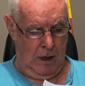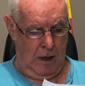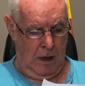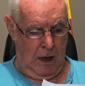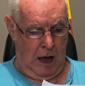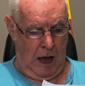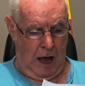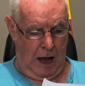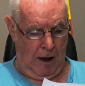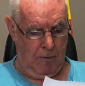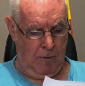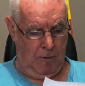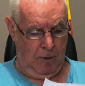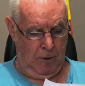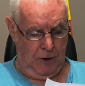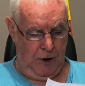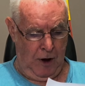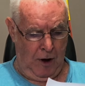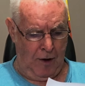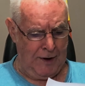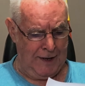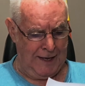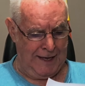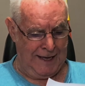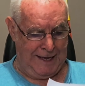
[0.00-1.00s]
I will
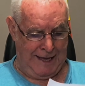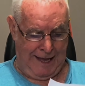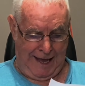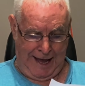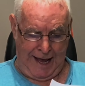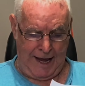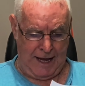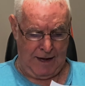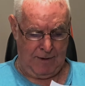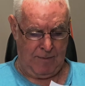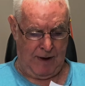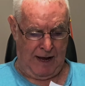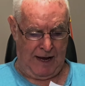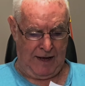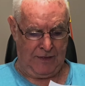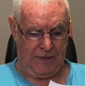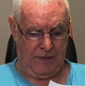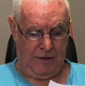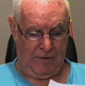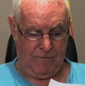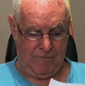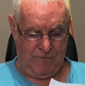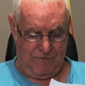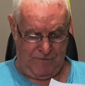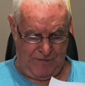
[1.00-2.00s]
not again make
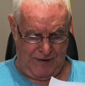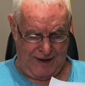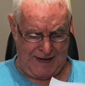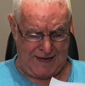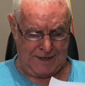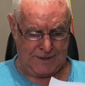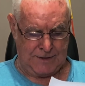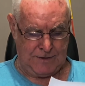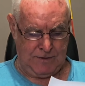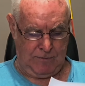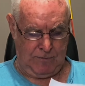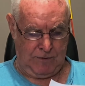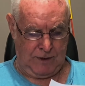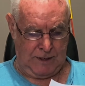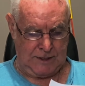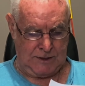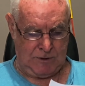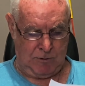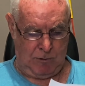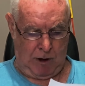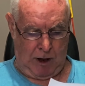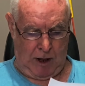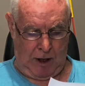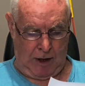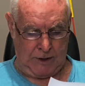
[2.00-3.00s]
the feet of the
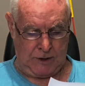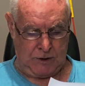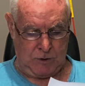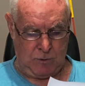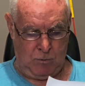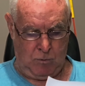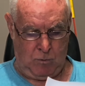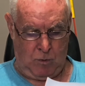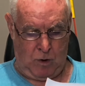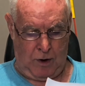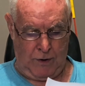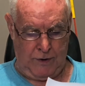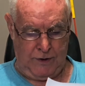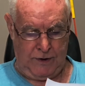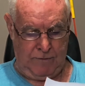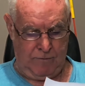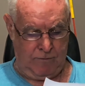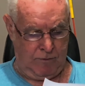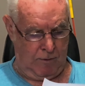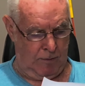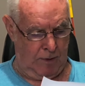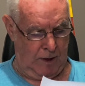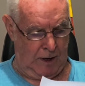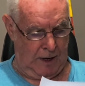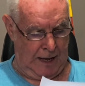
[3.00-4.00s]
Israelites wander
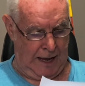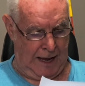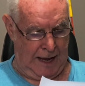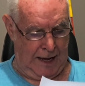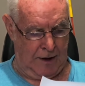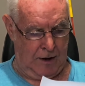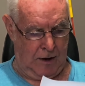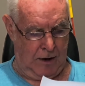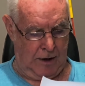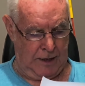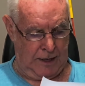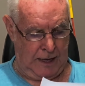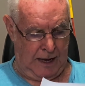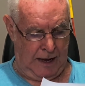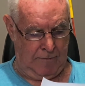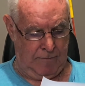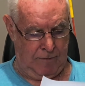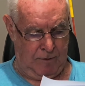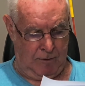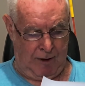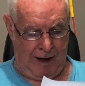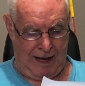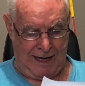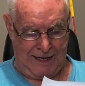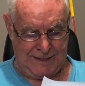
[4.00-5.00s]
from the land I gave
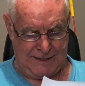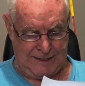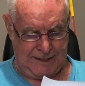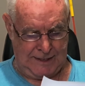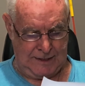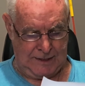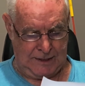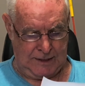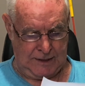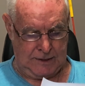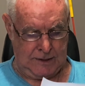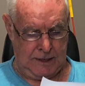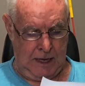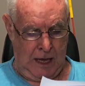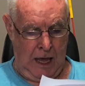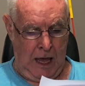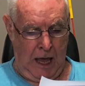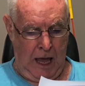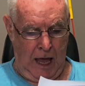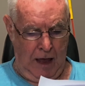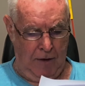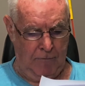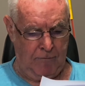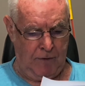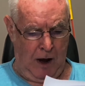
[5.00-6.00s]
their ancestors,
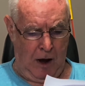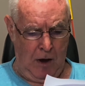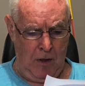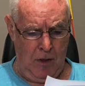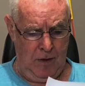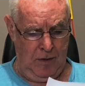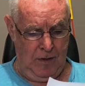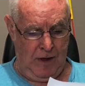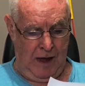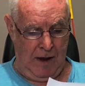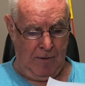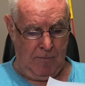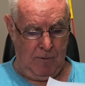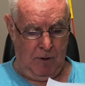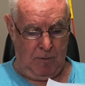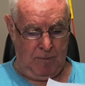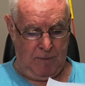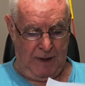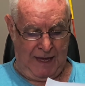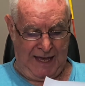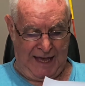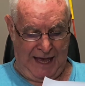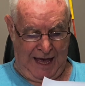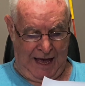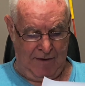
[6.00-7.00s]
if only they will
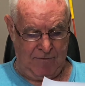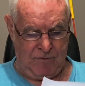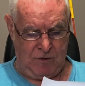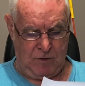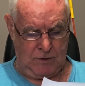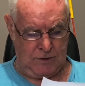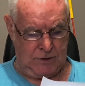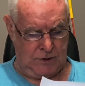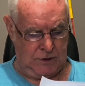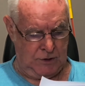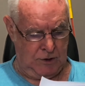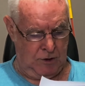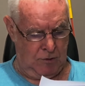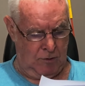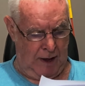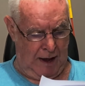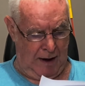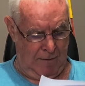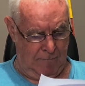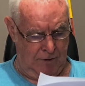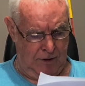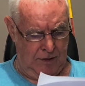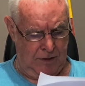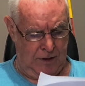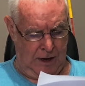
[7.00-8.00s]
be careful to do
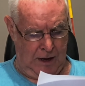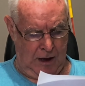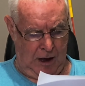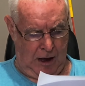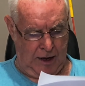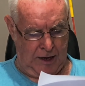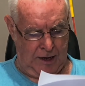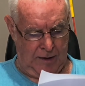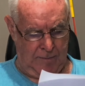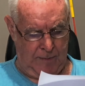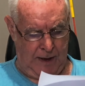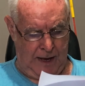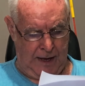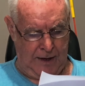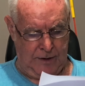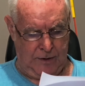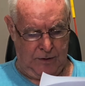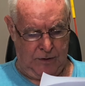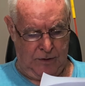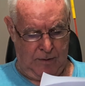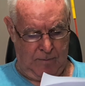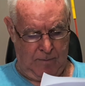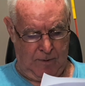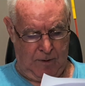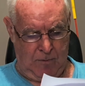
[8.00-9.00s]
everything I commanded
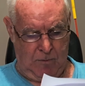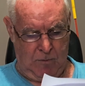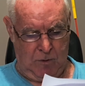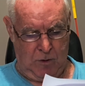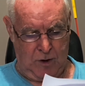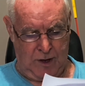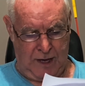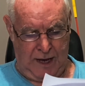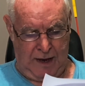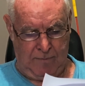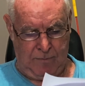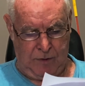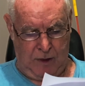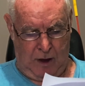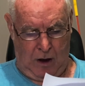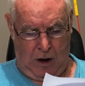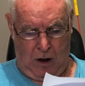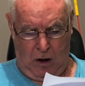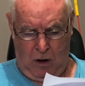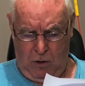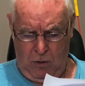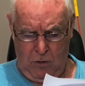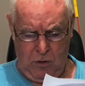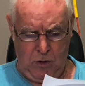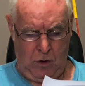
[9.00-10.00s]
them and will keep the
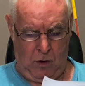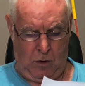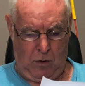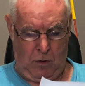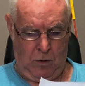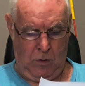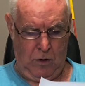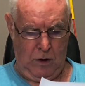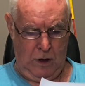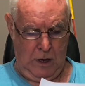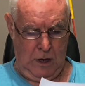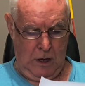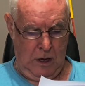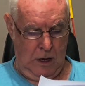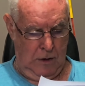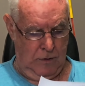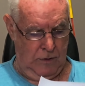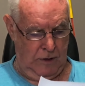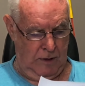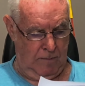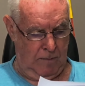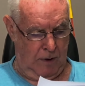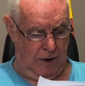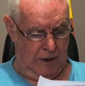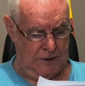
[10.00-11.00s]
whole law
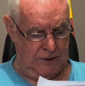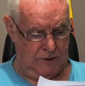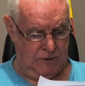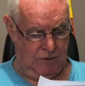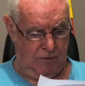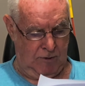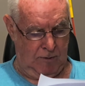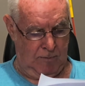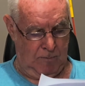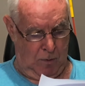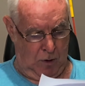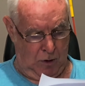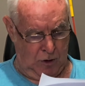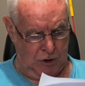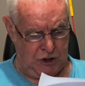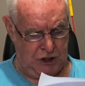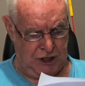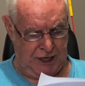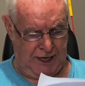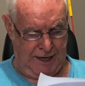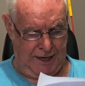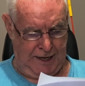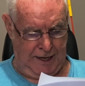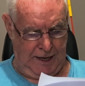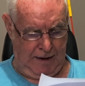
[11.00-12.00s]
that my servant
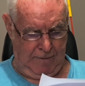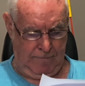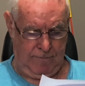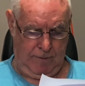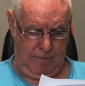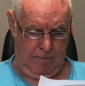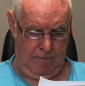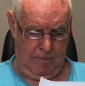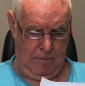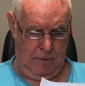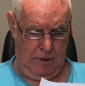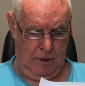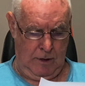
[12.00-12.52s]
Moshe gave them.